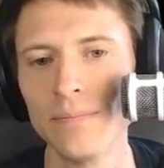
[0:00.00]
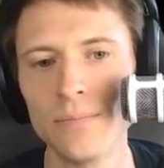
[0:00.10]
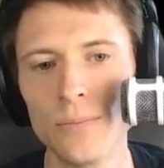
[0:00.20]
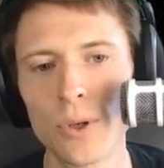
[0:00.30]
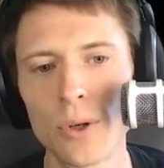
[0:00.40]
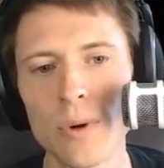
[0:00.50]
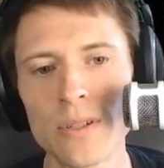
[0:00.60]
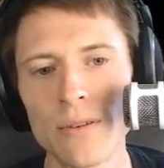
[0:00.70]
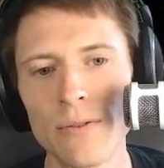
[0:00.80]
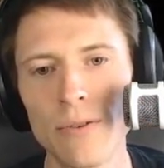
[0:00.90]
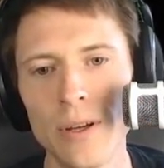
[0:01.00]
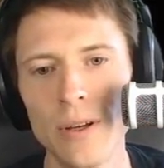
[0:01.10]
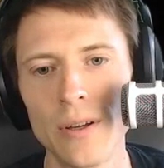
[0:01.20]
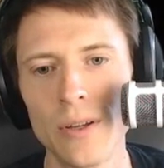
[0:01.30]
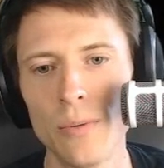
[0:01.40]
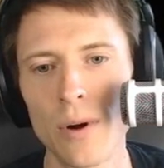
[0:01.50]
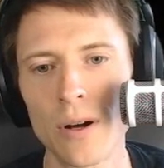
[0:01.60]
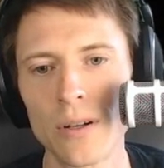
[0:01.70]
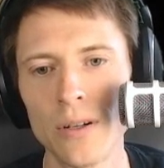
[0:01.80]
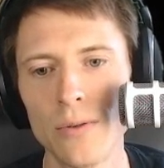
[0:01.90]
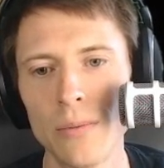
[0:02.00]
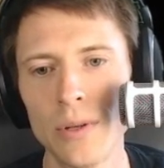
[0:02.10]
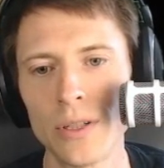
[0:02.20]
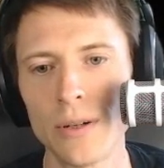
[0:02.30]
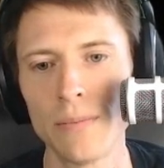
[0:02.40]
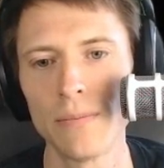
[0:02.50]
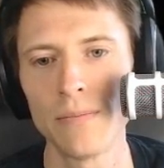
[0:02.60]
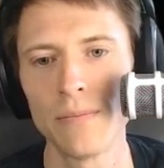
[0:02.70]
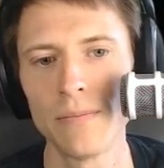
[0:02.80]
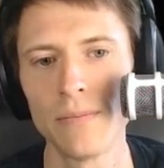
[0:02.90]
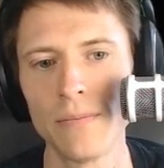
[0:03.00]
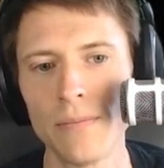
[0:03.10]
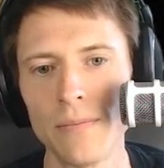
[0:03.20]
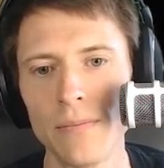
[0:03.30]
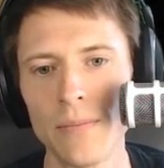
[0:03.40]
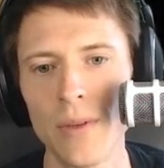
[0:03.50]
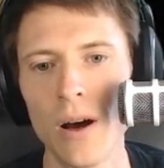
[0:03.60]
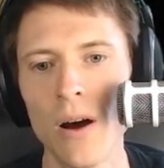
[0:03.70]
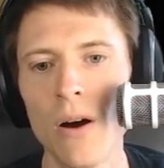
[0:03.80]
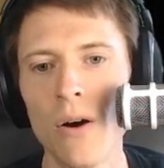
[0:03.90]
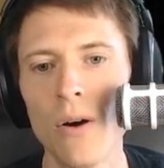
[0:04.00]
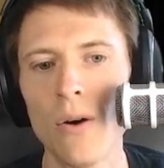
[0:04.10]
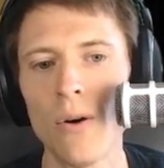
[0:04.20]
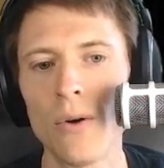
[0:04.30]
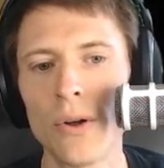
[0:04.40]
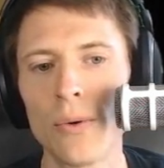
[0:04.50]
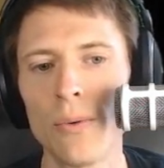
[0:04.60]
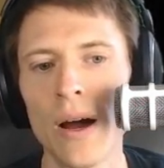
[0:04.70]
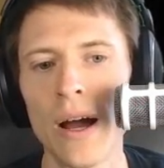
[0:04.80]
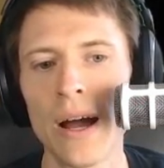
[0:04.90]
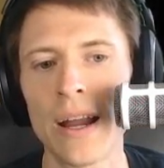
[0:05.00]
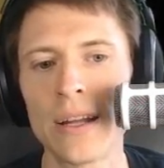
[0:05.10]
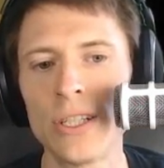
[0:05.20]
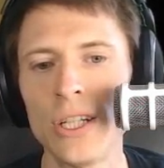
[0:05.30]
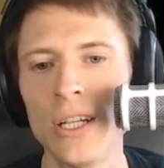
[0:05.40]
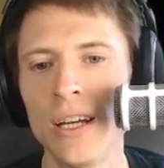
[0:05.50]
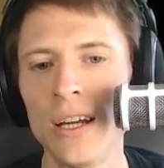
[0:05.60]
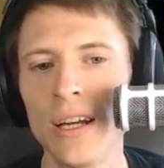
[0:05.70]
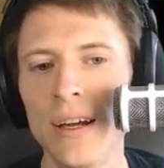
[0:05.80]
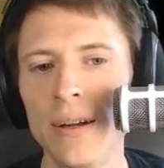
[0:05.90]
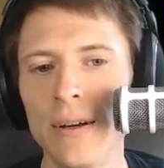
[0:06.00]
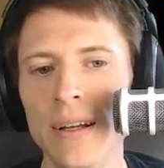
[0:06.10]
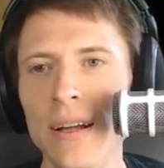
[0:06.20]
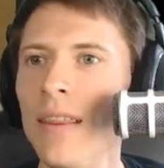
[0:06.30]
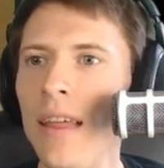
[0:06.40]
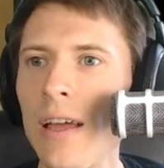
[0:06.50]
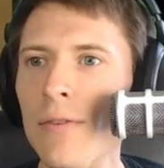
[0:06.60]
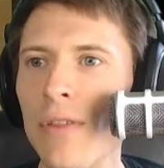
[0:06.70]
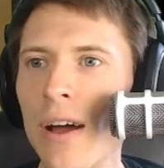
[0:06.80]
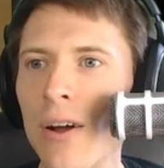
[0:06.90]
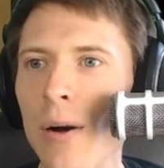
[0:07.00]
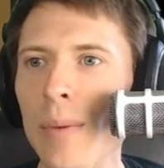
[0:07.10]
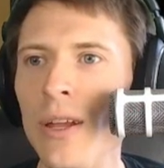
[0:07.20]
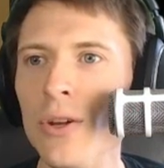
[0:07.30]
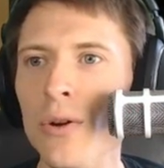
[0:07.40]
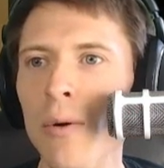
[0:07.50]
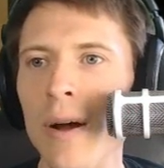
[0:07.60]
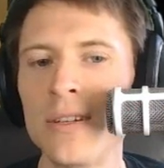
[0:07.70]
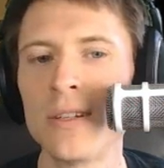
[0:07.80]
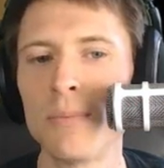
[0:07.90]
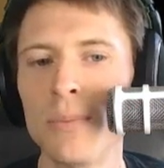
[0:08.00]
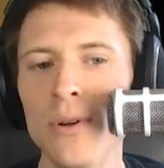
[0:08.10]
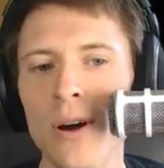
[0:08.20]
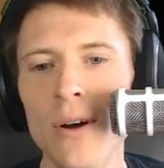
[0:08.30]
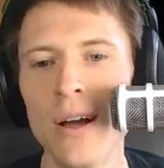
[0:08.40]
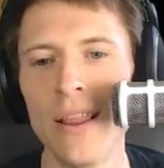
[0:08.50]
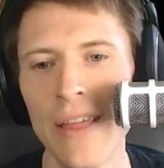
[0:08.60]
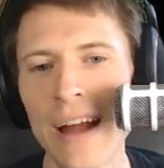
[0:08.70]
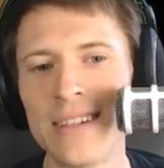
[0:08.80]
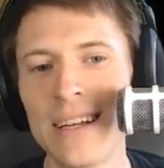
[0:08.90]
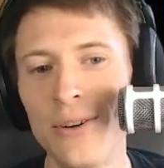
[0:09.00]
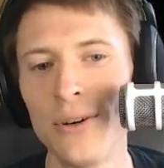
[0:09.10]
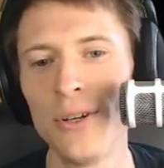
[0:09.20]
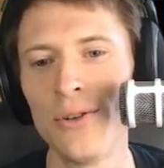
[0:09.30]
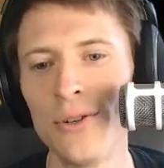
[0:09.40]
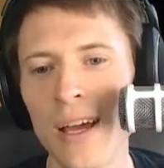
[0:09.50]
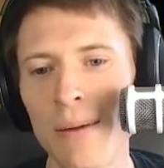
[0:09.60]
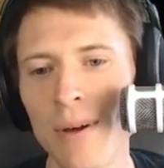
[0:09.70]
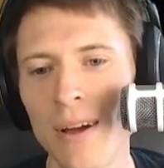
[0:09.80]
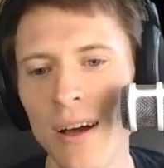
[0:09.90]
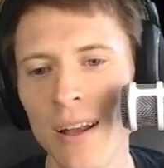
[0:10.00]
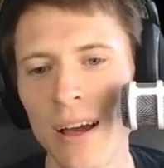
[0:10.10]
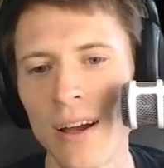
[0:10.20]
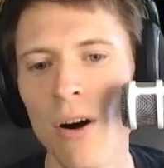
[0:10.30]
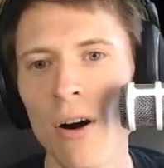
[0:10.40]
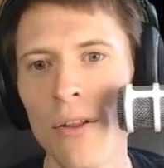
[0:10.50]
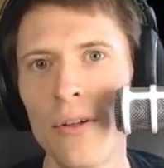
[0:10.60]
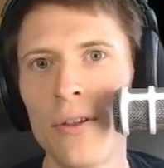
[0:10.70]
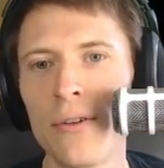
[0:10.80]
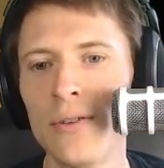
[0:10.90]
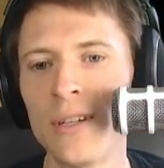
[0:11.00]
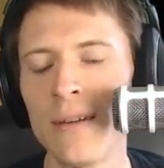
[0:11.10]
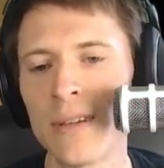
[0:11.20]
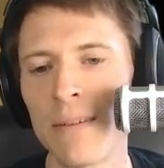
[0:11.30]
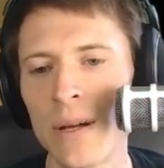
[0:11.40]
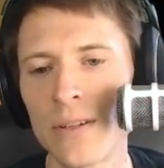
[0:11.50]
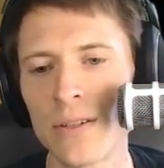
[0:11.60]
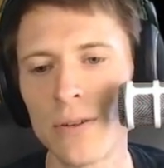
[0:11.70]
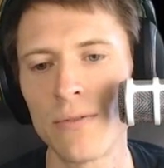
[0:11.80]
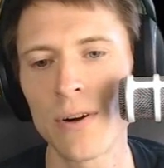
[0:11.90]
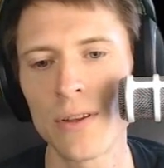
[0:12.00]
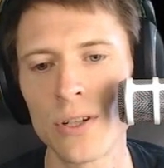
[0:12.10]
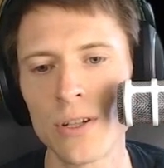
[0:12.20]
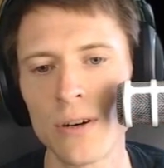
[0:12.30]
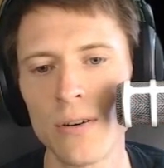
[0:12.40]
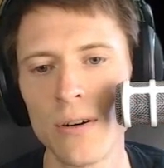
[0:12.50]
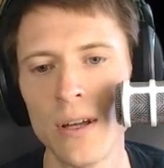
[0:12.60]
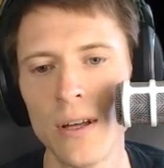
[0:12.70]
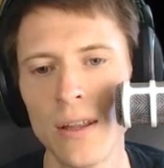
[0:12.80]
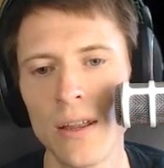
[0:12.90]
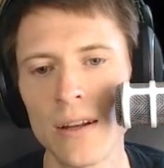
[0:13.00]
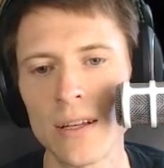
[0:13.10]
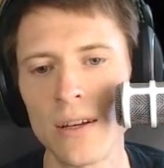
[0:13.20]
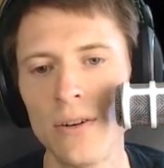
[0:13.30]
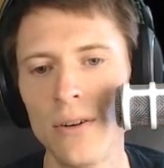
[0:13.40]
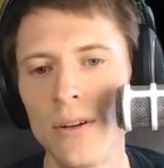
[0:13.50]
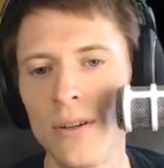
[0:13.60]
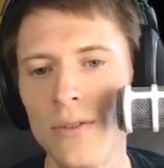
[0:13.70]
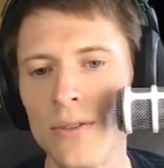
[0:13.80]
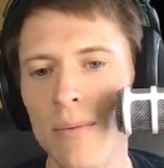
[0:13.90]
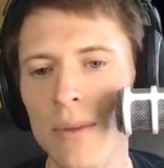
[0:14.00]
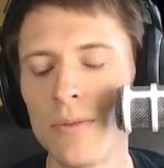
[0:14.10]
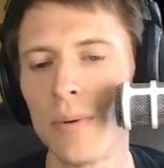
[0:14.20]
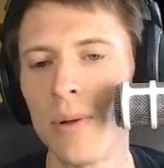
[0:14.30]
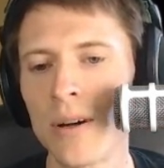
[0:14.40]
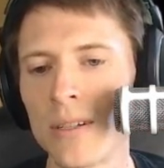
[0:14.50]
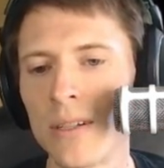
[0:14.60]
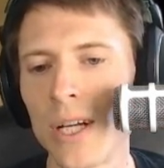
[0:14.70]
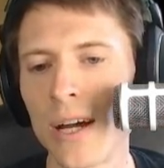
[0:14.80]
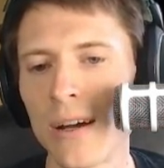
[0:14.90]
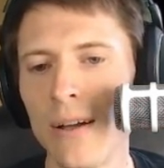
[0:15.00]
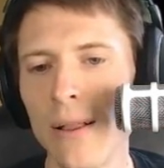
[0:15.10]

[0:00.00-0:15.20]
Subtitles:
Rook wasn't free. You walked into a bishop. Oh, you're right. I cheated. Thank you for that comment, New Horizons Pluto. That is a good username, unlike all the other usernames I've mentioned so far this show. That is a good username. This one blocks the check.